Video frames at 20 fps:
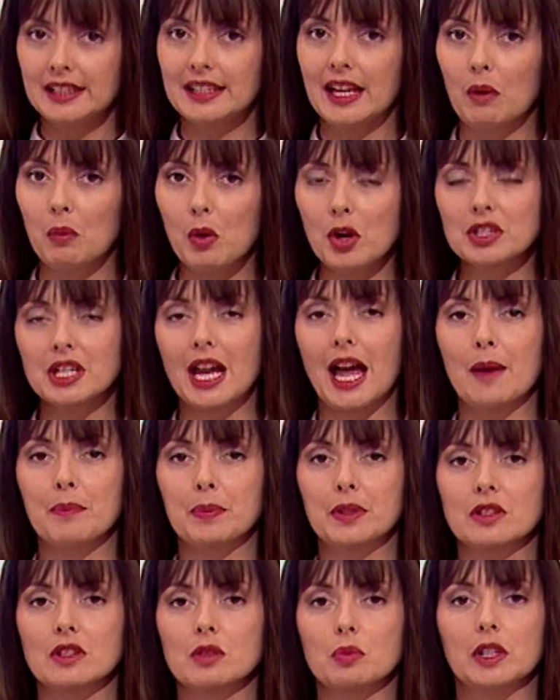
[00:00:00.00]
Now, what
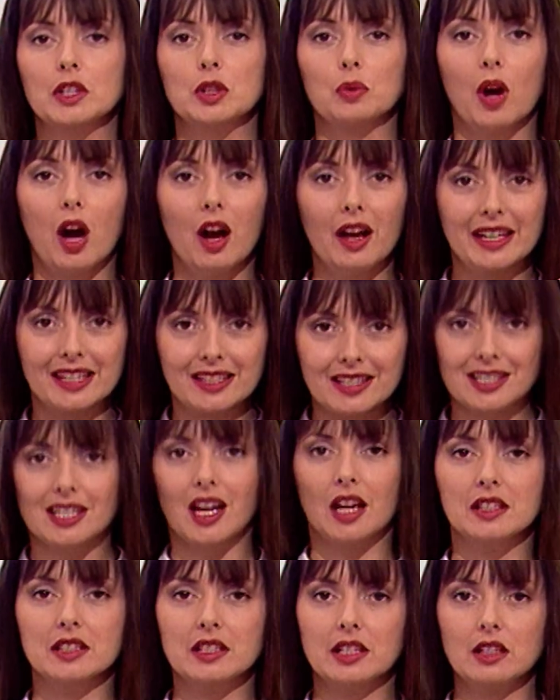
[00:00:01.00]
happens when you are
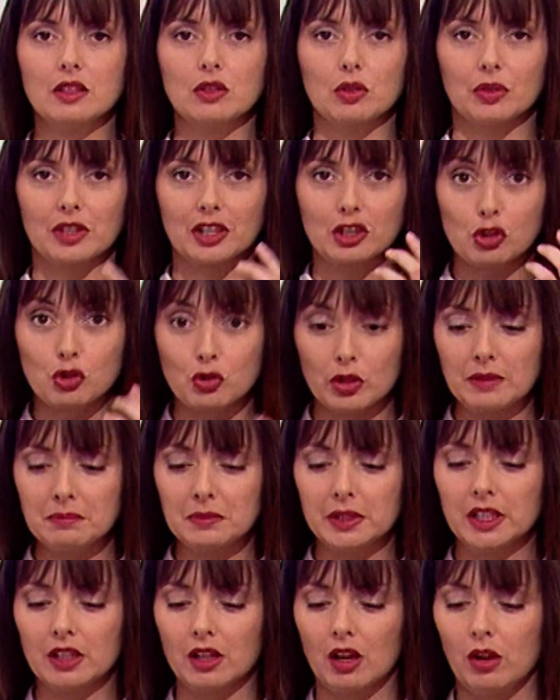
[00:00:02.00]
excited or
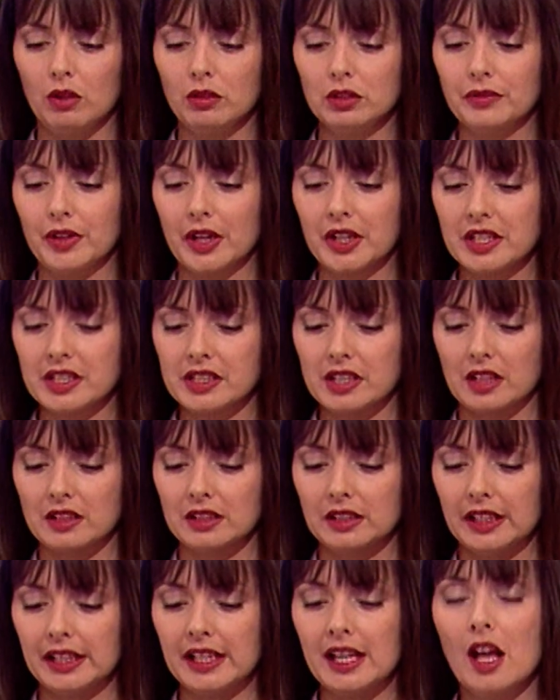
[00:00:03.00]
extremely cold very
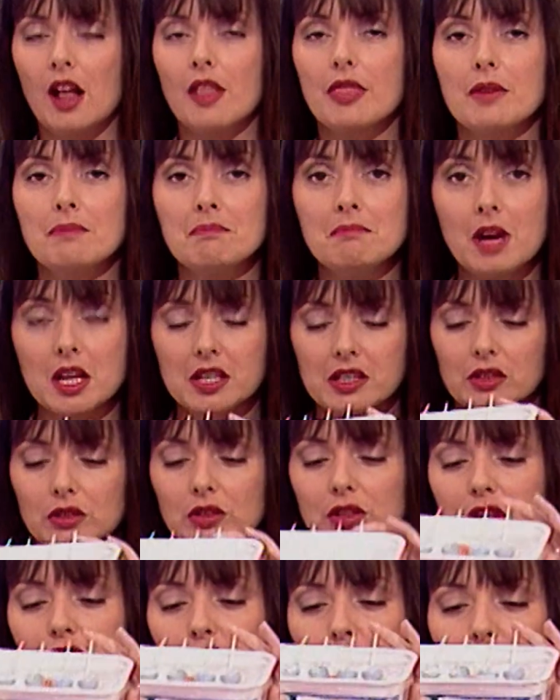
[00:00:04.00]
suddenly? The
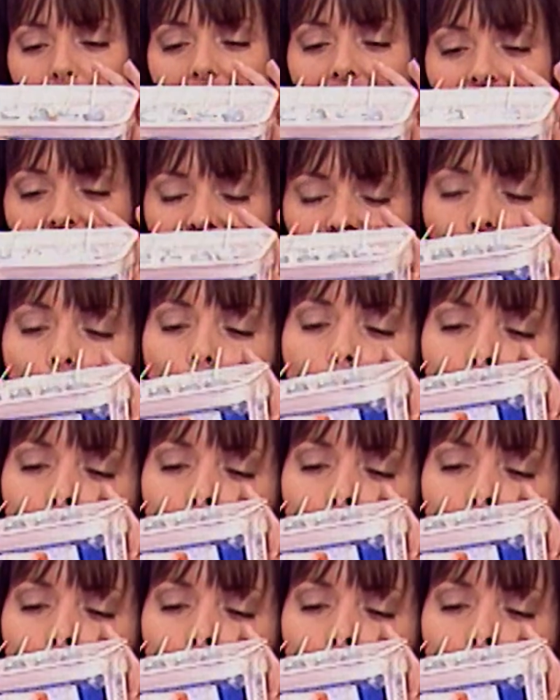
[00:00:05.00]
muscle contracts.